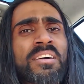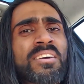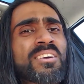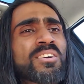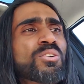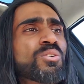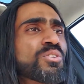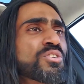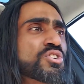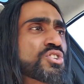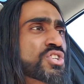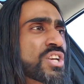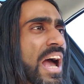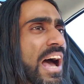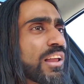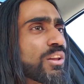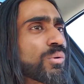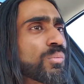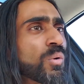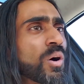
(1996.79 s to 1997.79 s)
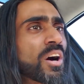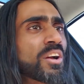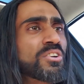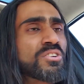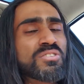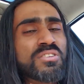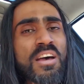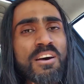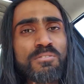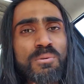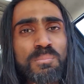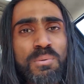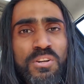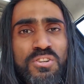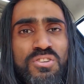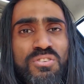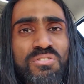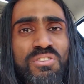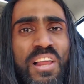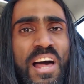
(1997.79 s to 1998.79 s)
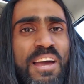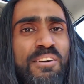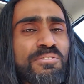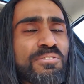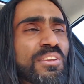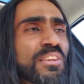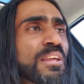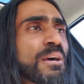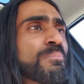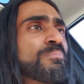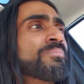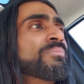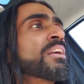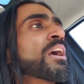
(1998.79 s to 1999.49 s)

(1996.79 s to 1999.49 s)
You know, the shallow waters have a bunch of life in them,